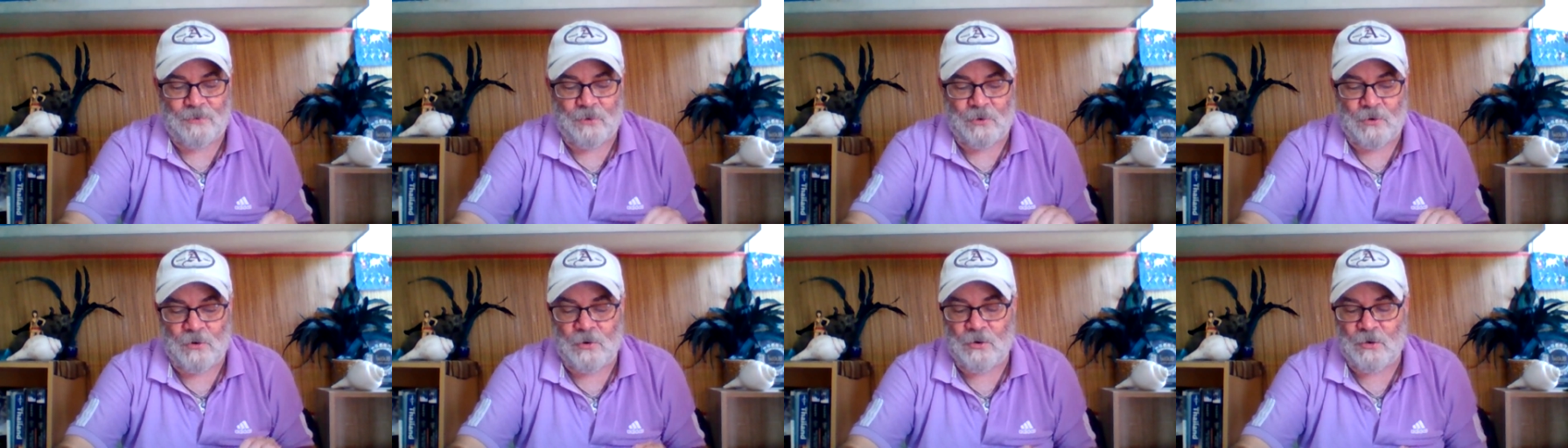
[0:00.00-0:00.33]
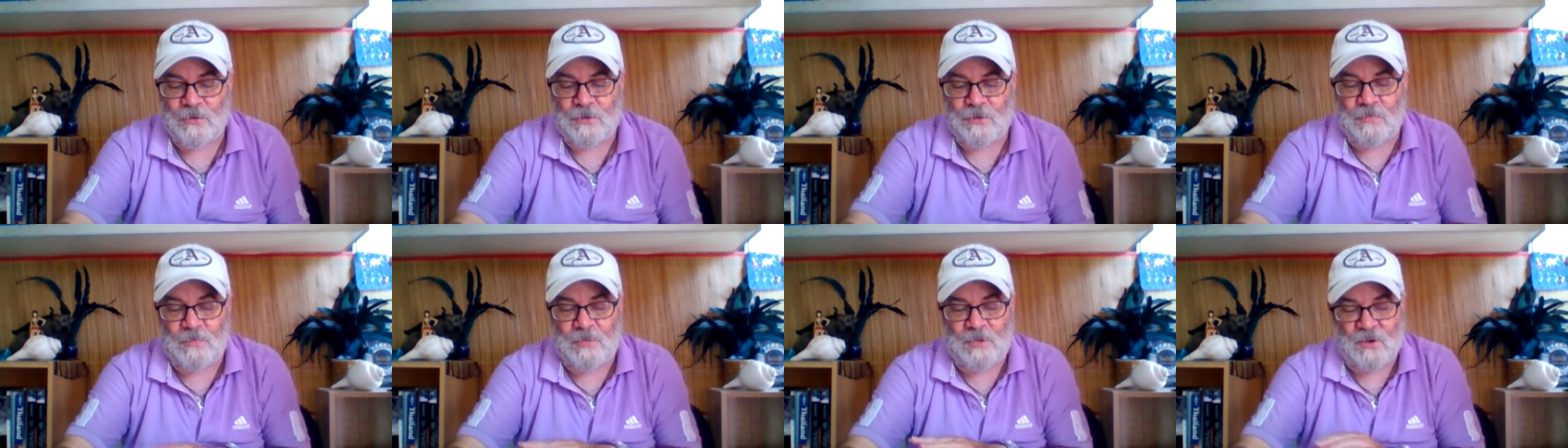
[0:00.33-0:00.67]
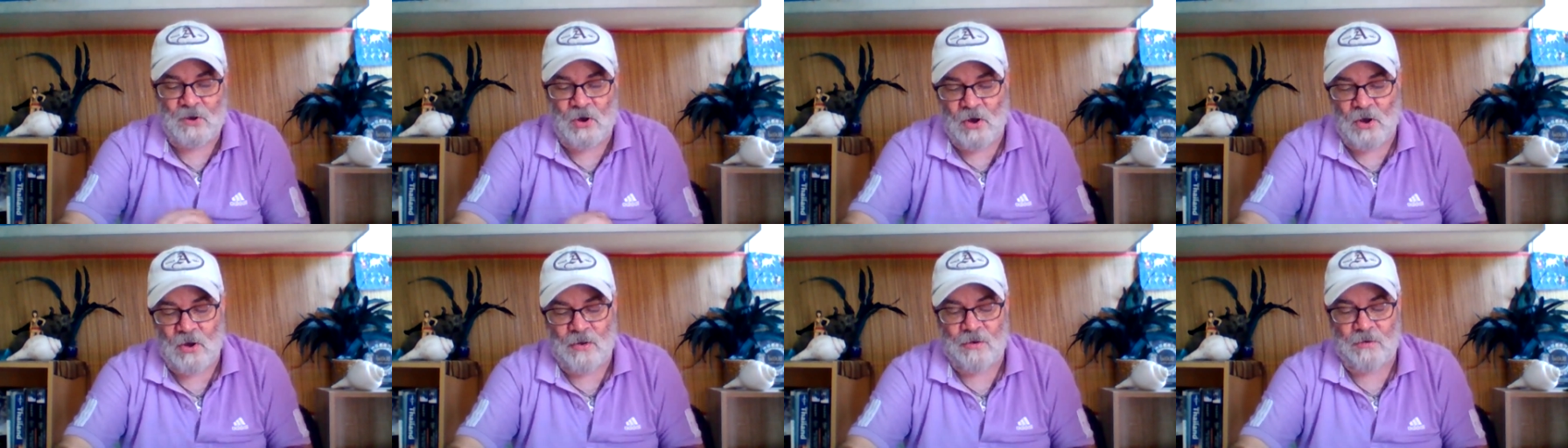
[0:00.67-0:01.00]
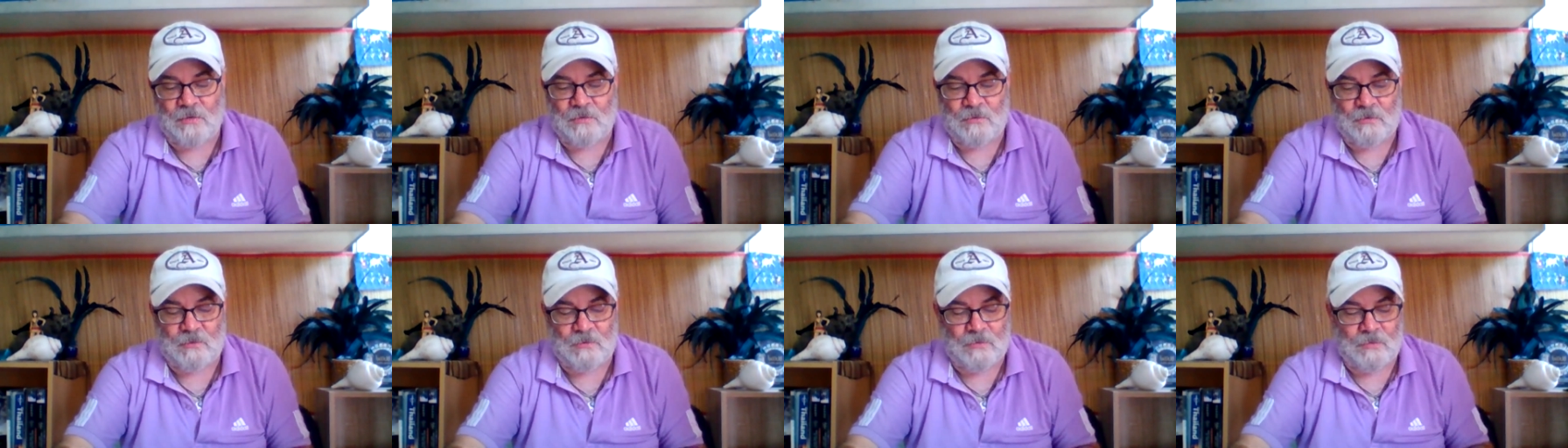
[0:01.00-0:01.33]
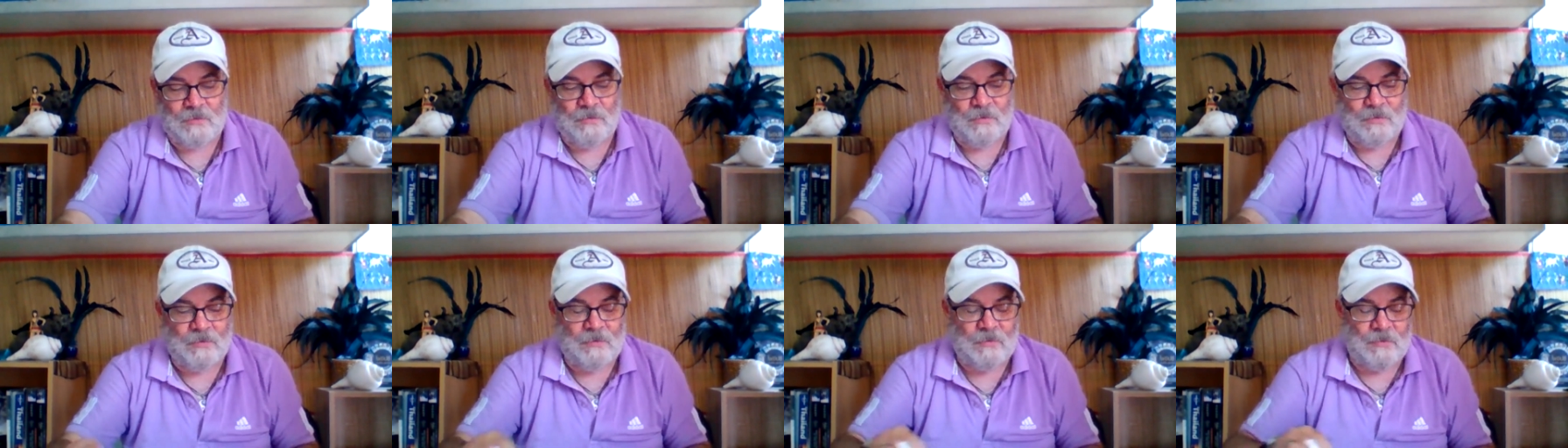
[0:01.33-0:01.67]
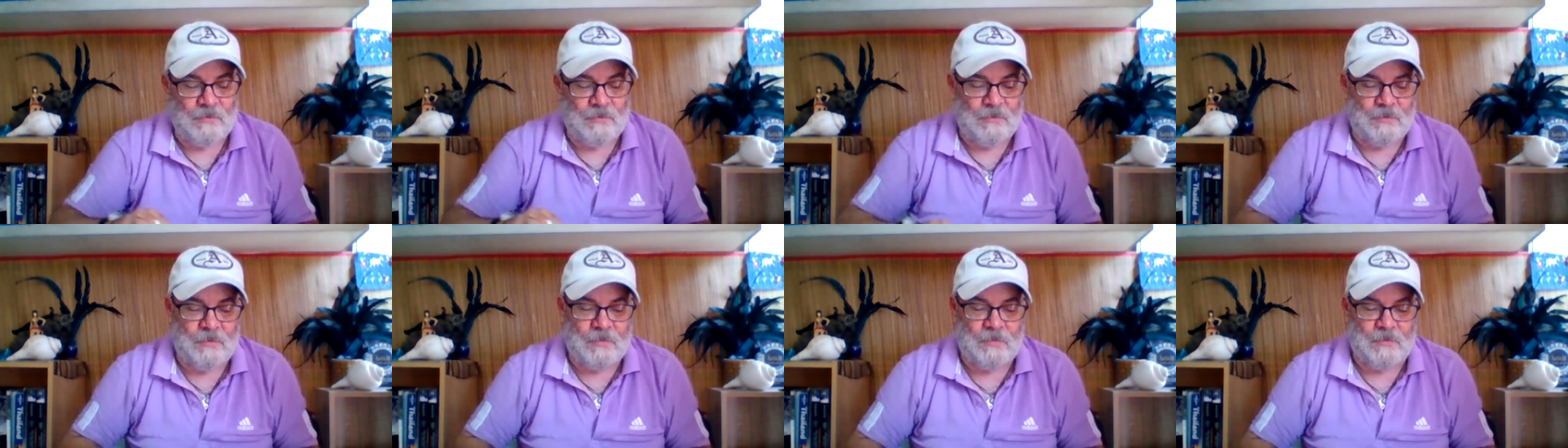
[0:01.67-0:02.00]
for her to be gone
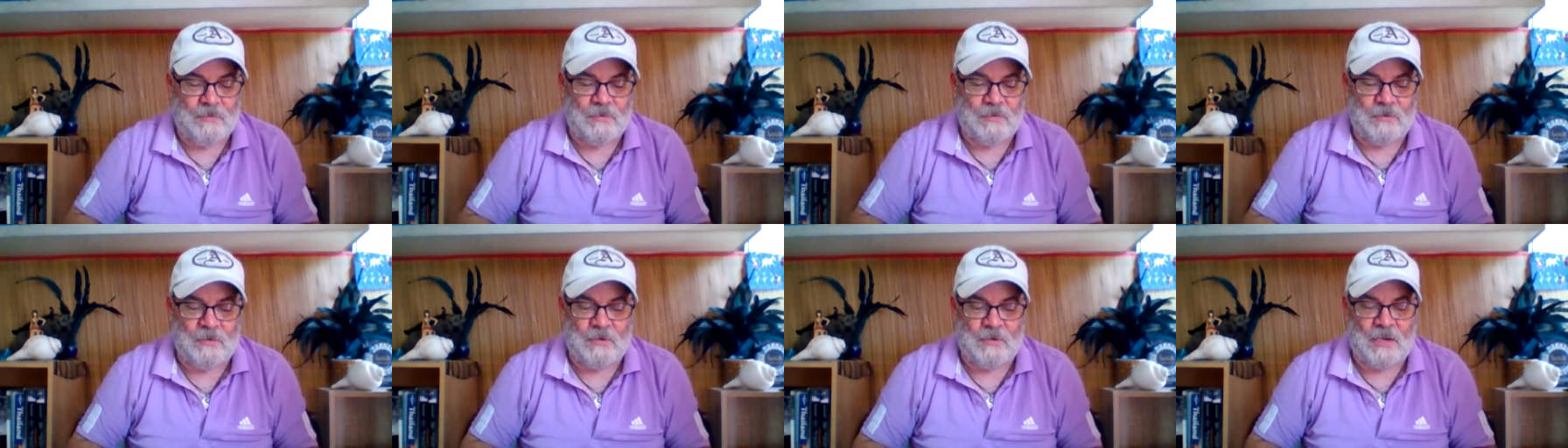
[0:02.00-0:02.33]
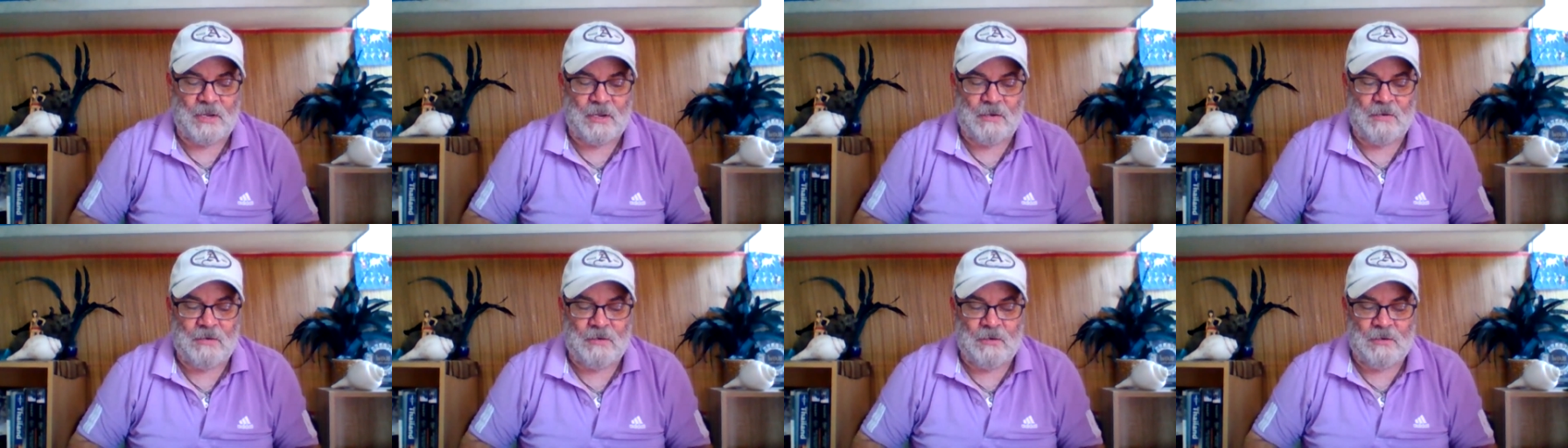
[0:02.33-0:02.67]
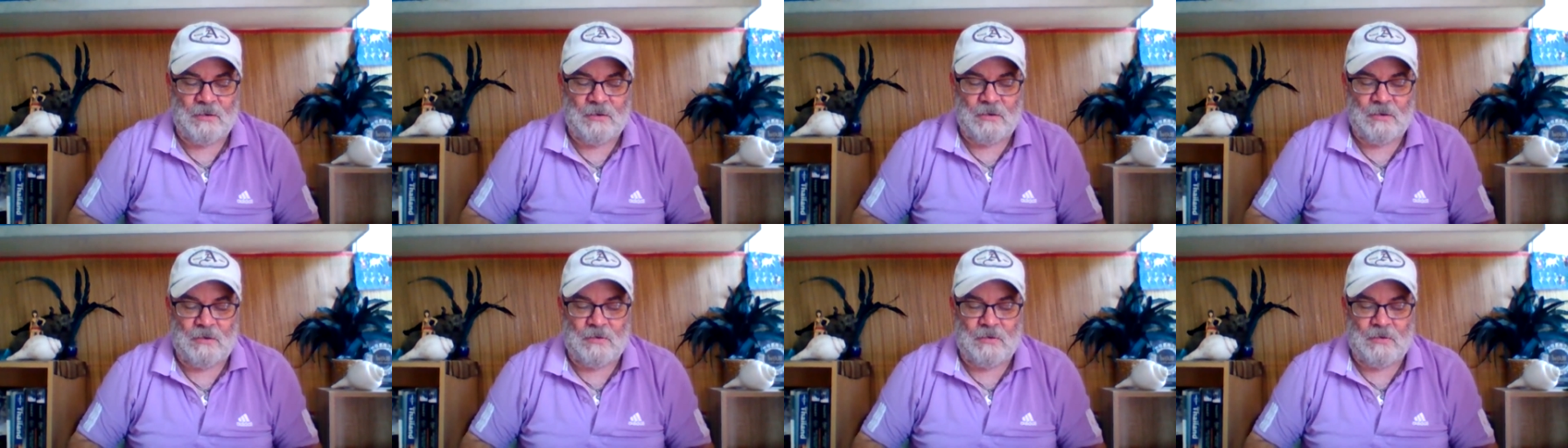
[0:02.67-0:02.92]
okay